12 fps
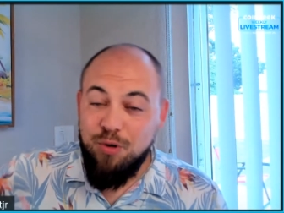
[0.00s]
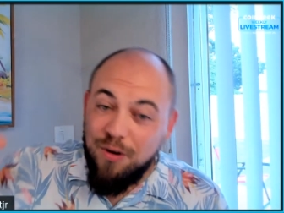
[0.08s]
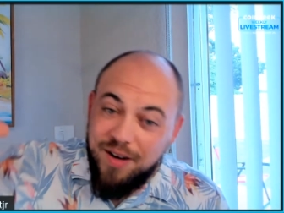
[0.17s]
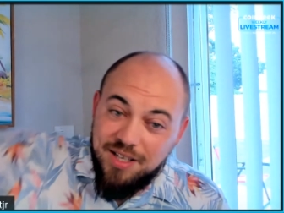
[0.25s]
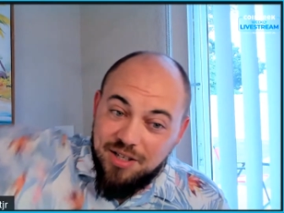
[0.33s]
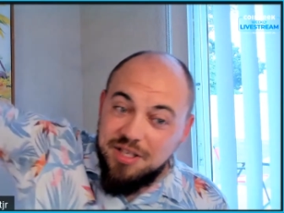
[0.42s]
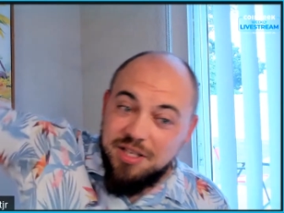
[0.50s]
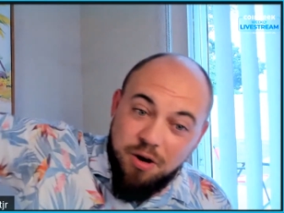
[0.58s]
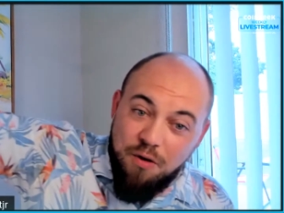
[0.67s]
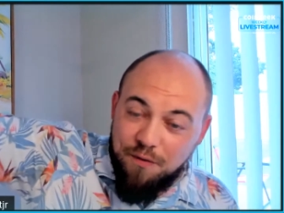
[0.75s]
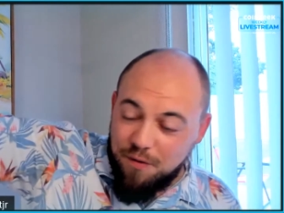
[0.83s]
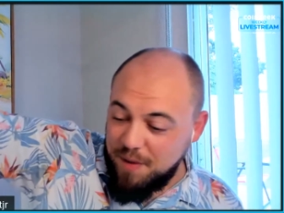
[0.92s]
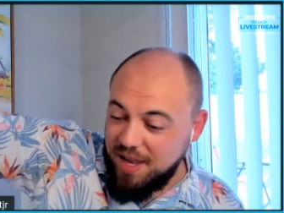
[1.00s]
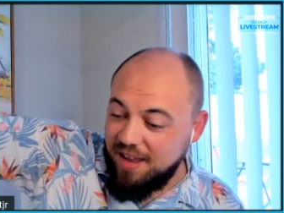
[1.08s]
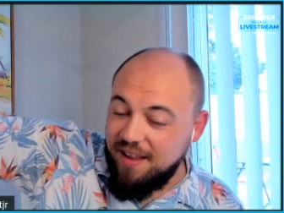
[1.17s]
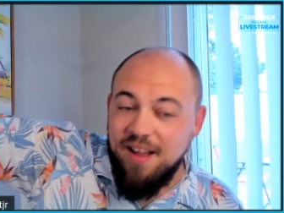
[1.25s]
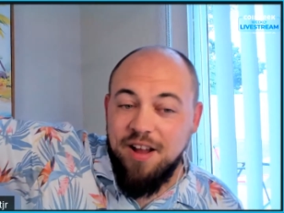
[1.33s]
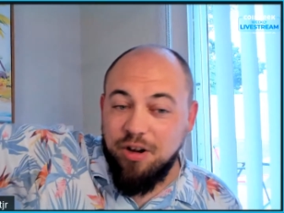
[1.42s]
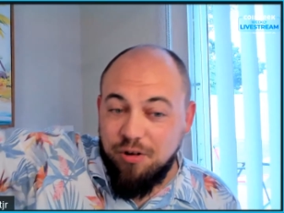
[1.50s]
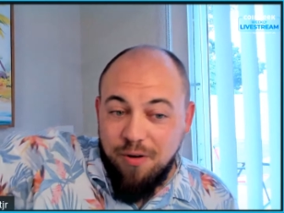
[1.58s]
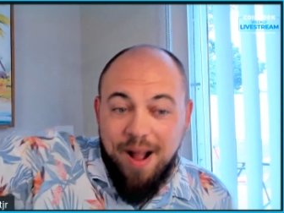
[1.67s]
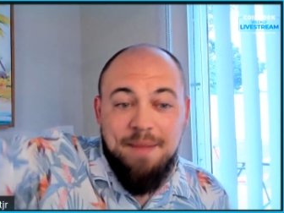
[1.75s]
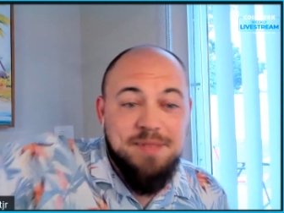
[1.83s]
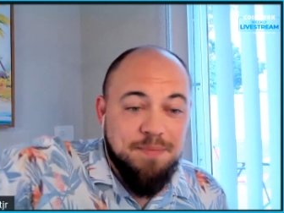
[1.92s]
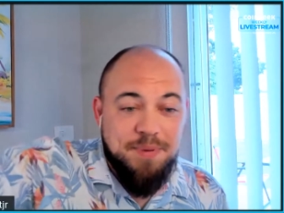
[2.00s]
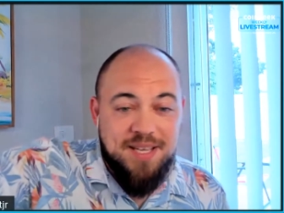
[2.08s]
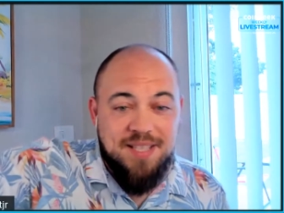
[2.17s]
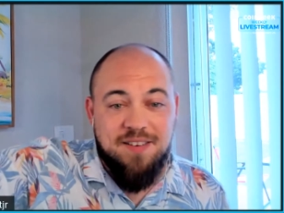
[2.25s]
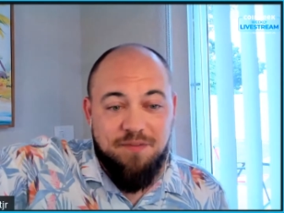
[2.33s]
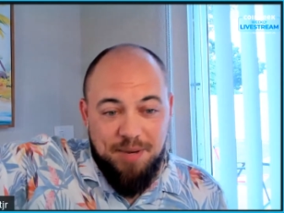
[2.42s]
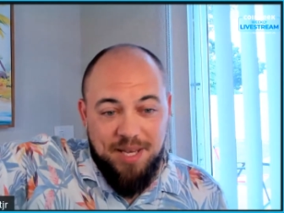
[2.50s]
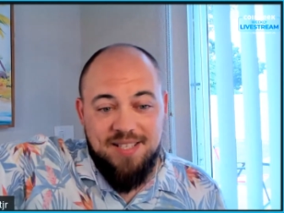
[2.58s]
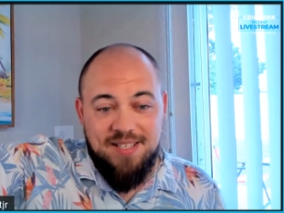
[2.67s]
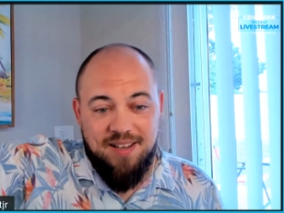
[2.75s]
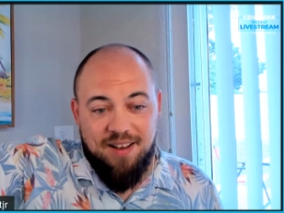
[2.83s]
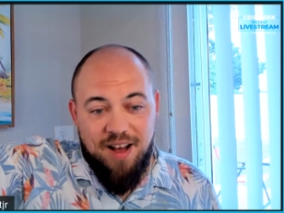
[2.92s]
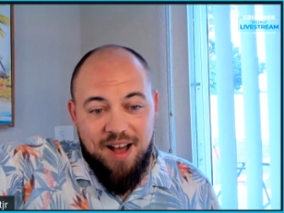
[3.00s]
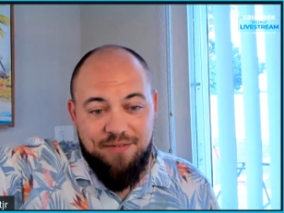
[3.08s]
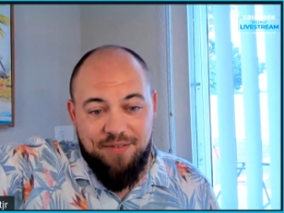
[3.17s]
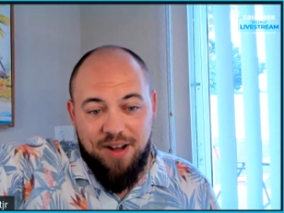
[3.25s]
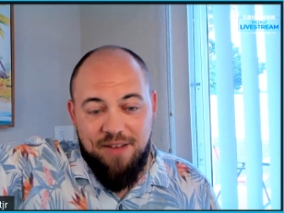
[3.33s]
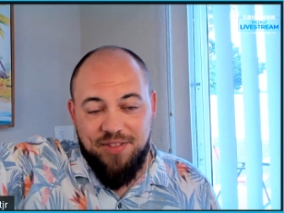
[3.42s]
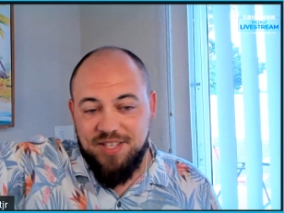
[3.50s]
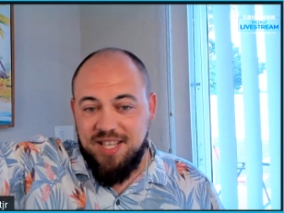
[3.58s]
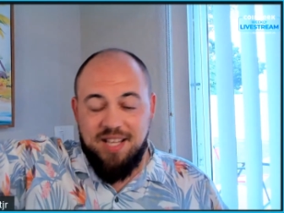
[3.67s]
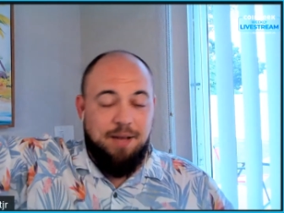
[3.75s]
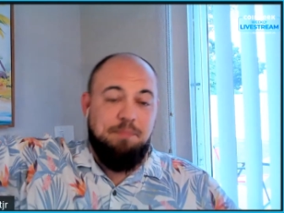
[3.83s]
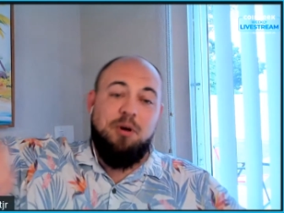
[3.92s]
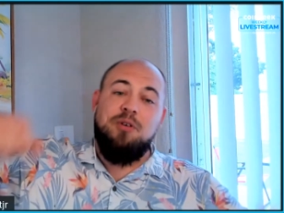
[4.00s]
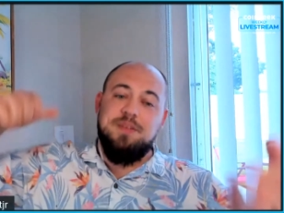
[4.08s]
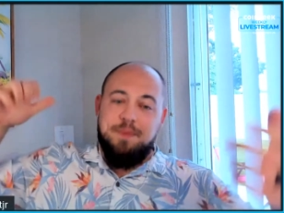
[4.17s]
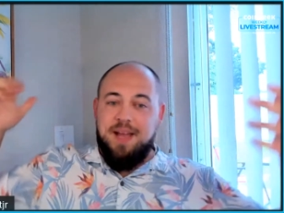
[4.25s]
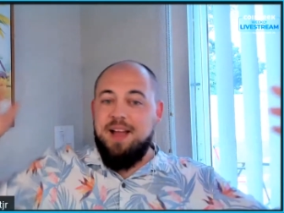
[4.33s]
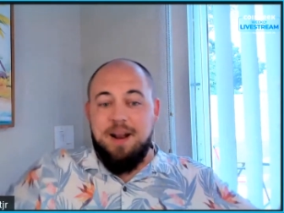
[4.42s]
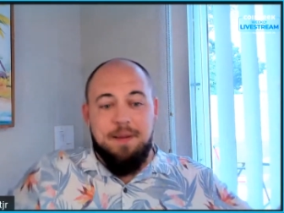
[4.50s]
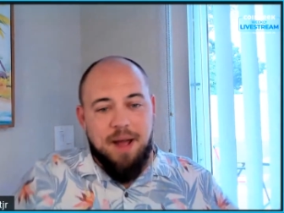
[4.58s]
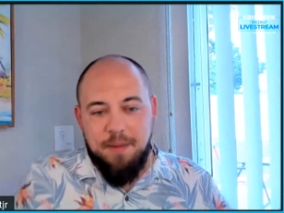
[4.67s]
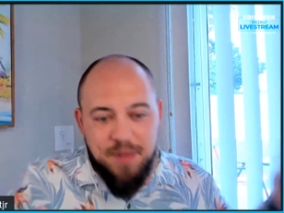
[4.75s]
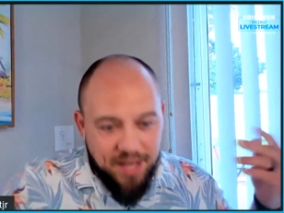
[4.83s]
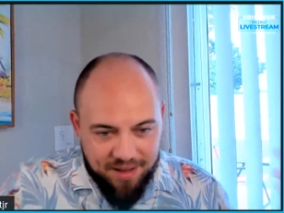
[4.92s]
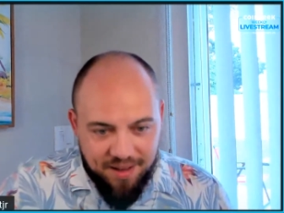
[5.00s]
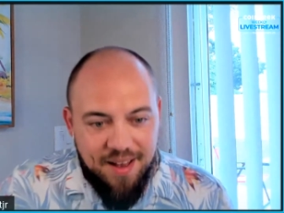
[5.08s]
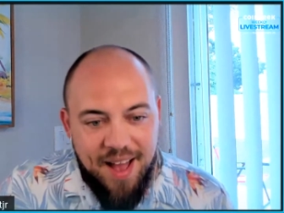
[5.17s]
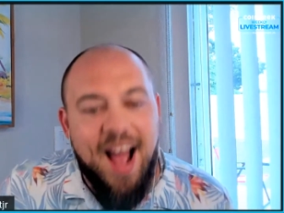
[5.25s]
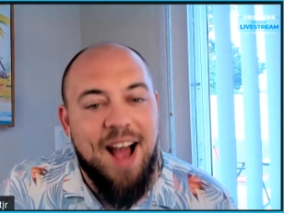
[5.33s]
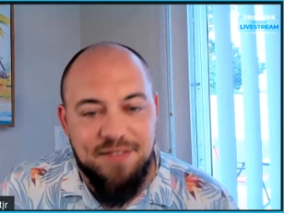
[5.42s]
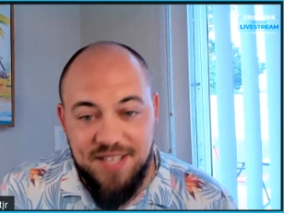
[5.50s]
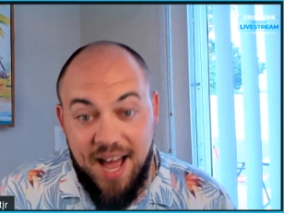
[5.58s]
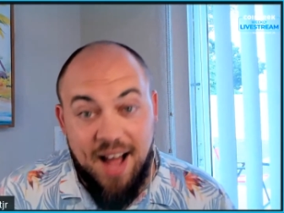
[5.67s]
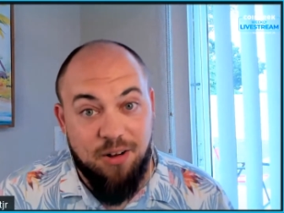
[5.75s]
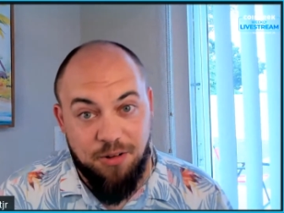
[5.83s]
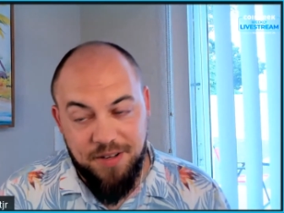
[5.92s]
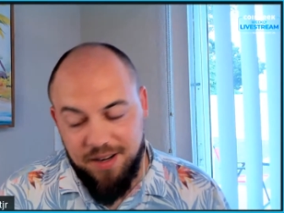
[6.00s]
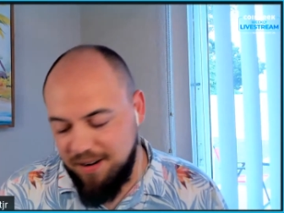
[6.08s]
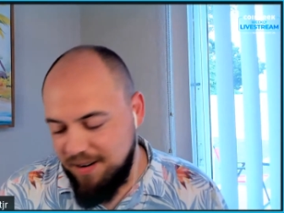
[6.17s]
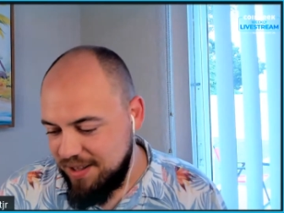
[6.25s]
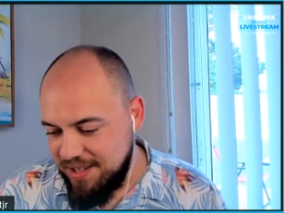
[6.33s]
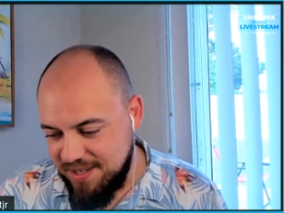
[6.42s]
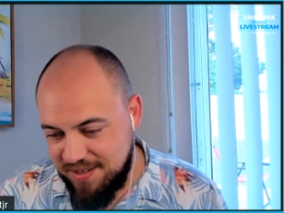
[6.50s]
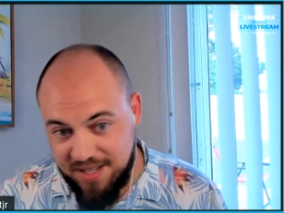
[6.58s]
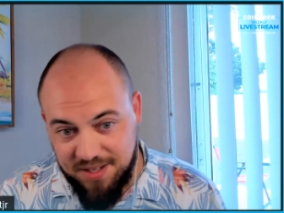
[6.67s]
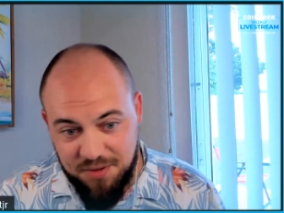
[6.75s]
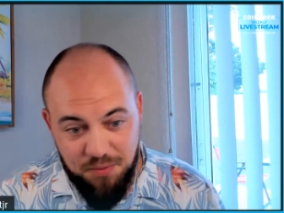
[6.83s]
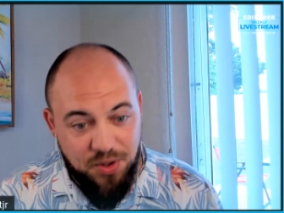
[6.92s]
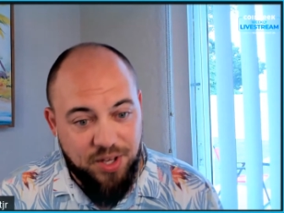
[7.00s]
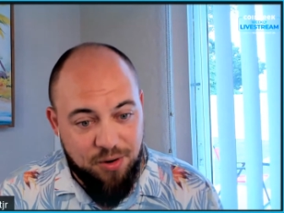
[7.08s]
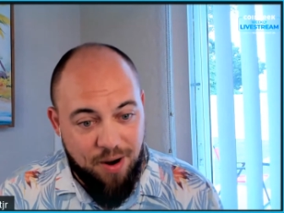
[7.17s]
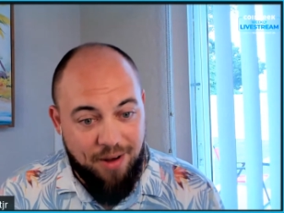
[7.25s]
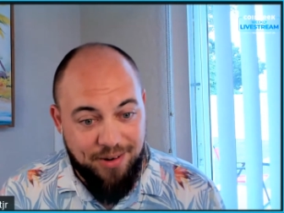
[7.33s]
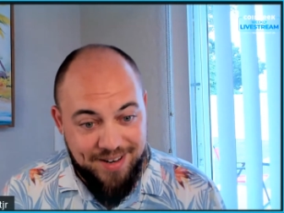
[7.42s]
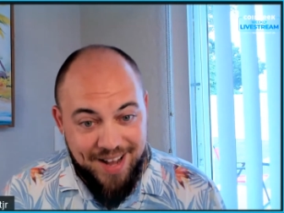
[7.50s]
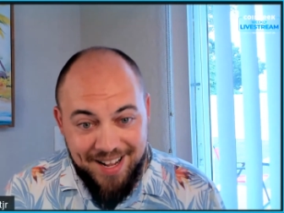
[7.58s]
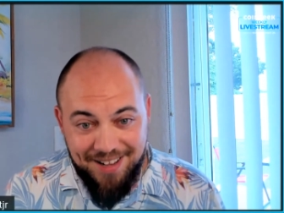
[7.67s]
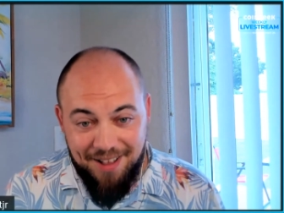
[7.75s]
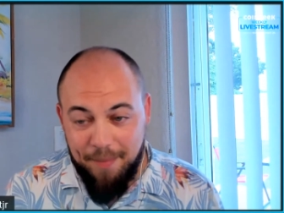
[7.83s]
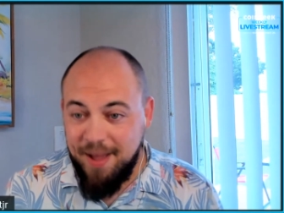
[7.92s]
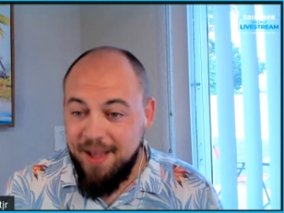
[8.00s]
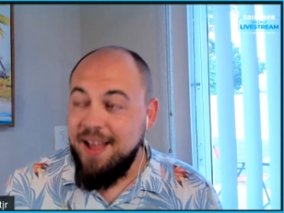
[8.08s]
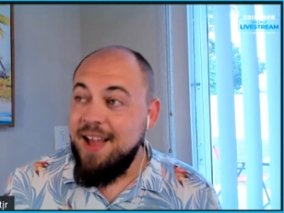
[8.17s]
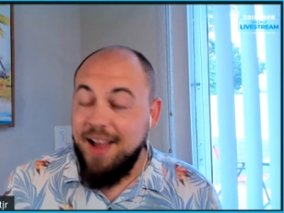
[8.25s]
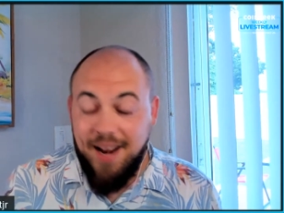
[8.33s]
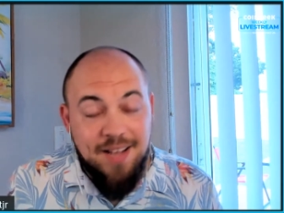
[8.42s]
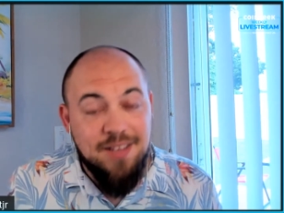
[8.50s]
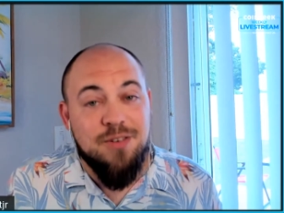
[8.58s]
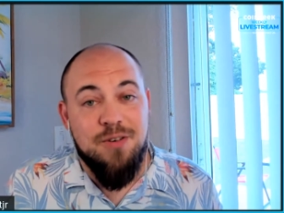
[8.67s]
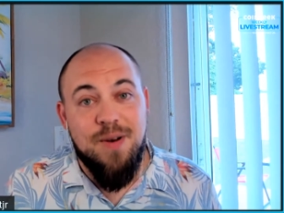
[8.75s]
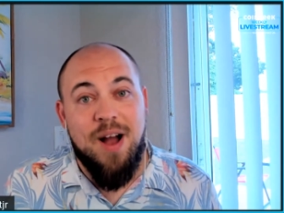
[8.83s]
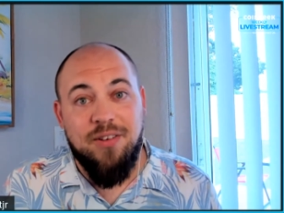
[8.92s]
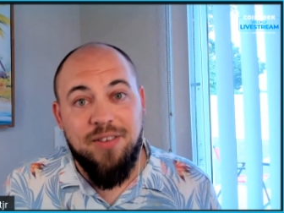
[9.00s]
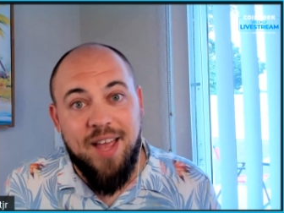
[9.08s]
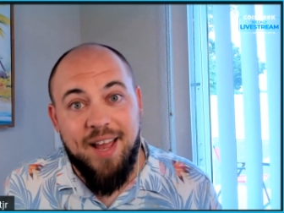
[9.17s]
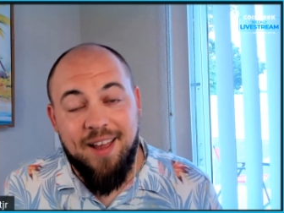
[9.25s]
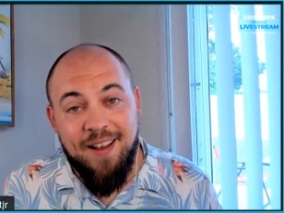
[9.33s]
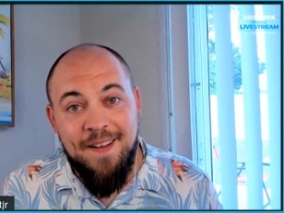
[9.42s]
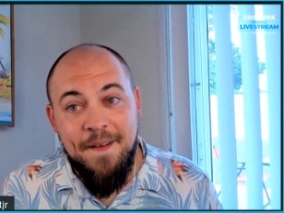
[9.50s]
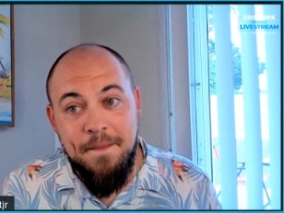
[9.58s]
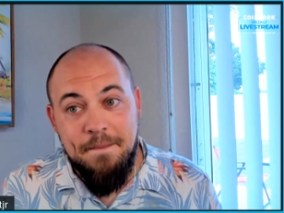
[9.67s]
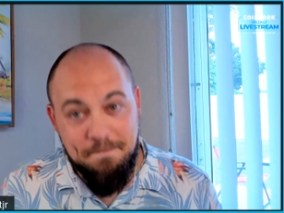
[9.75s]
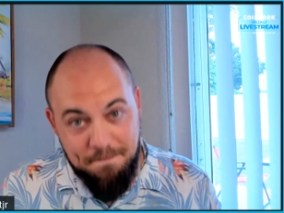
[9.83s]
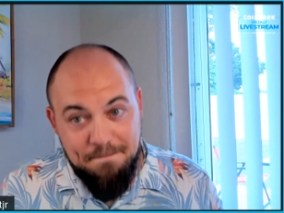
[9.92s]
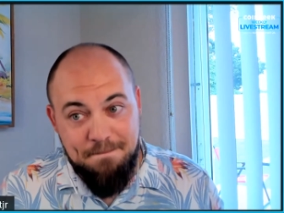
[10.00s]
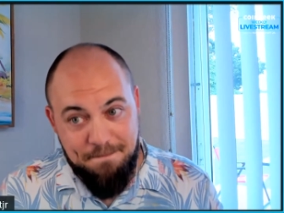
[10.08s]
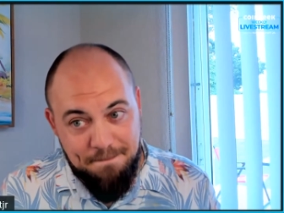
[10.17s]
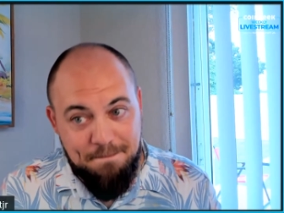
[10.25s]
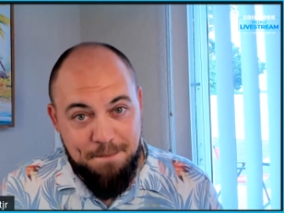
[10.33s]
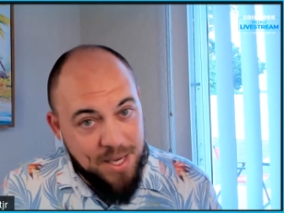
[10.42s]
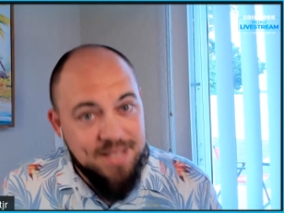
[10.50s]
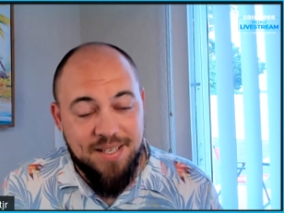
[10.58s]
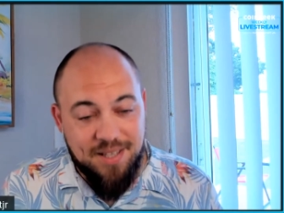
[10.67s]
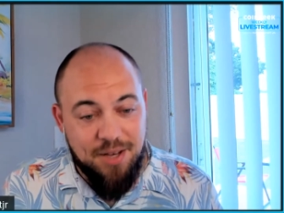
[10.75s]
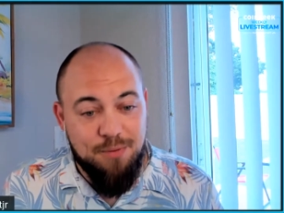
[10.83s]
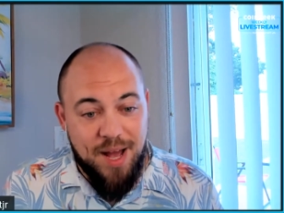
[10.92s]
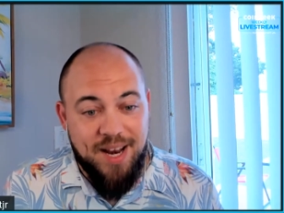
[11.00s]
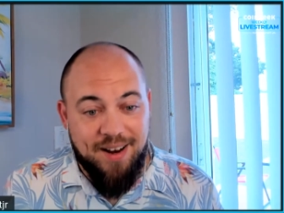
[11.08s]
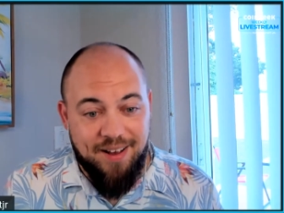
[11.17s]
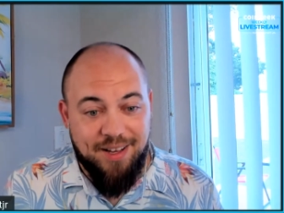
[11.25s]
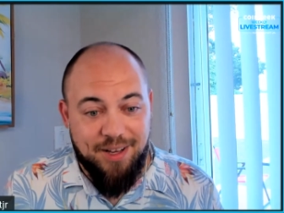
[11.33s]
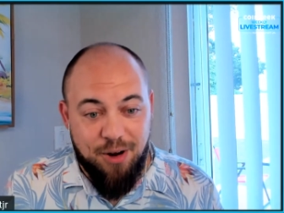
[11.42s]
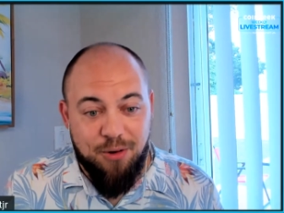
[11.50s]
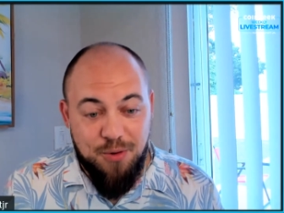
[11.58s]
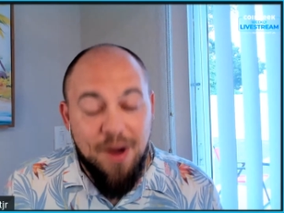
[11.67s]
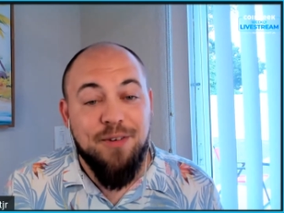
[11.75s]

reaches over me, grabs a piece of pizza off this thing, like pulls it, and I'm like half tackled here in this really crowded nightclub, and I turn around like basically ready to,